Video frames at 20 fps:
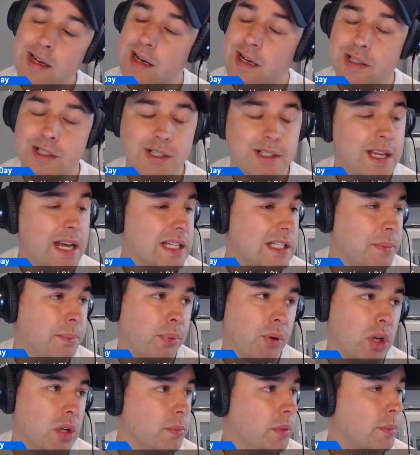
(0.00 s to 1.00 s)
Just adds a
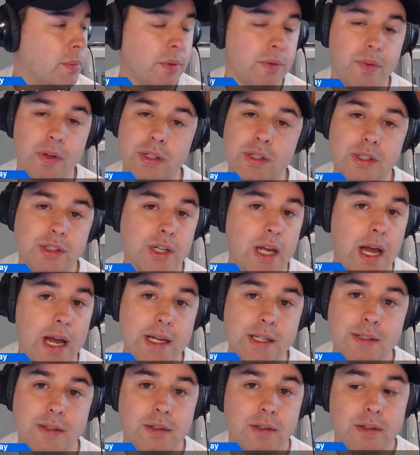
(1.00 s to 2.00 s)
premium with vintage
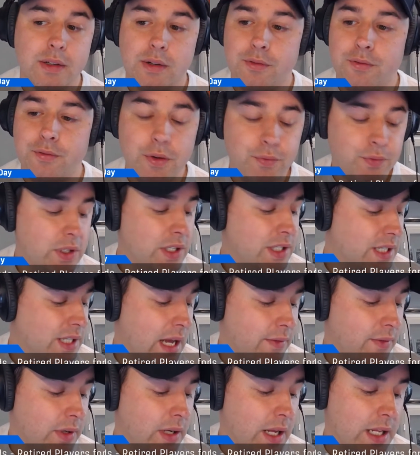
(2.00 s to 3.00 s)
guys.
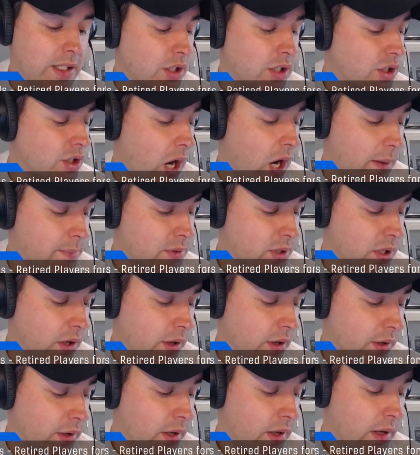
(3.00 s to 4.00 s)
57, it's a Topps
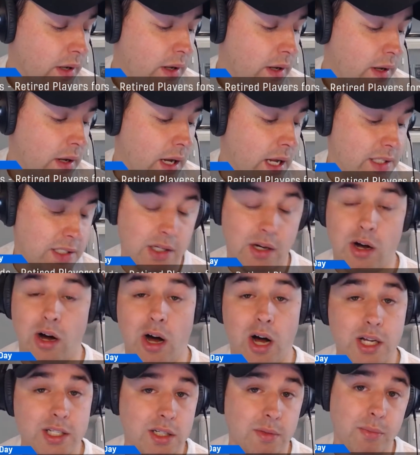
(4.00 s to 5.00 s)
card. It's an
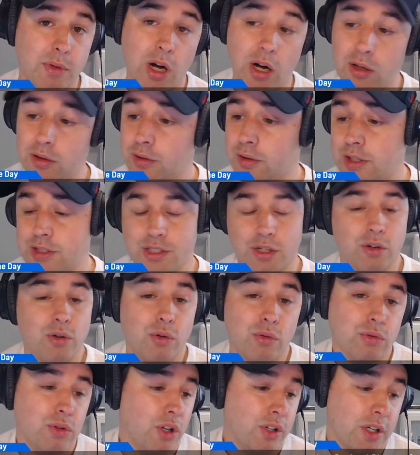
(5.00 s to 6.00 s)
awesome color. It's a
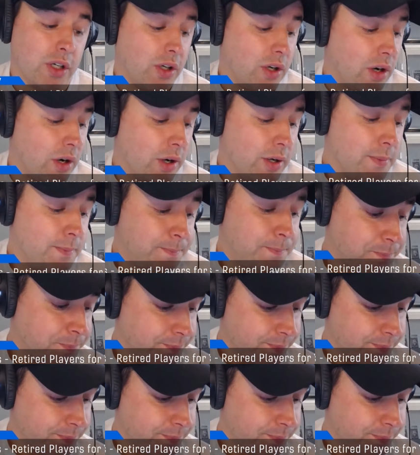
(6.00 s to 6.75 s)
cool-looking card.